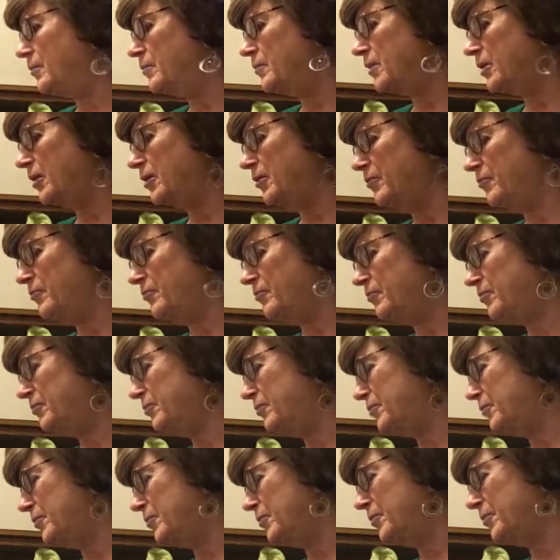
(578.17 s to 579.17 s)
If
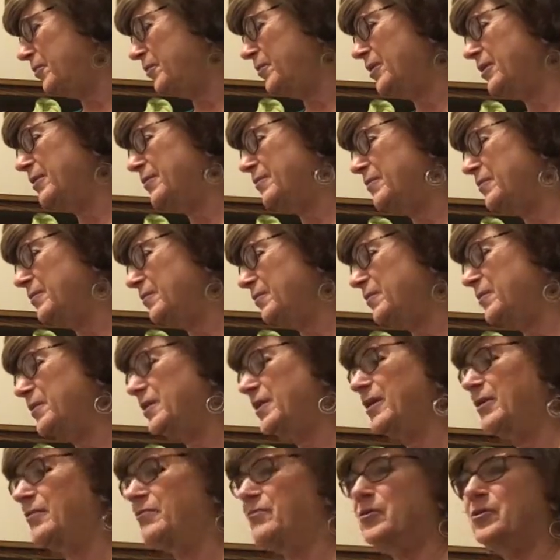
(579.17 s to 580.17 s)

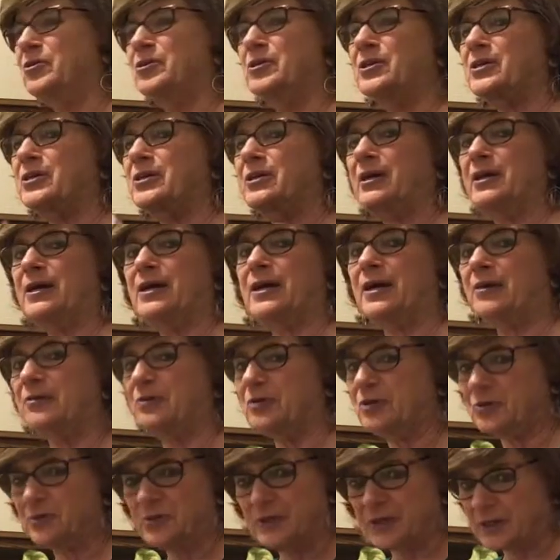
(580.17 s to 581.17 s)
you just like
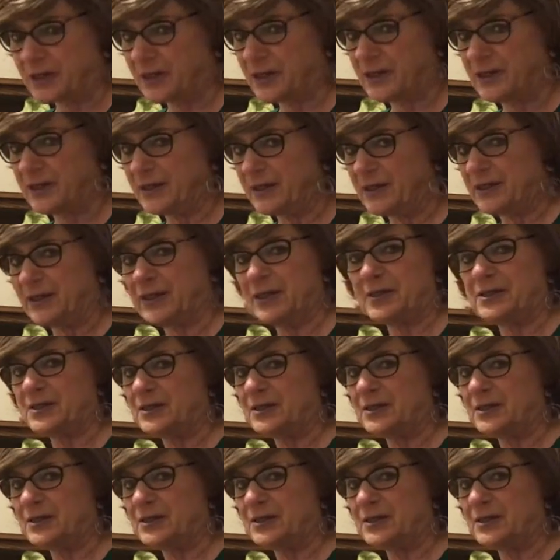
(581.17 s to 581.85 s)
Irish whiskey and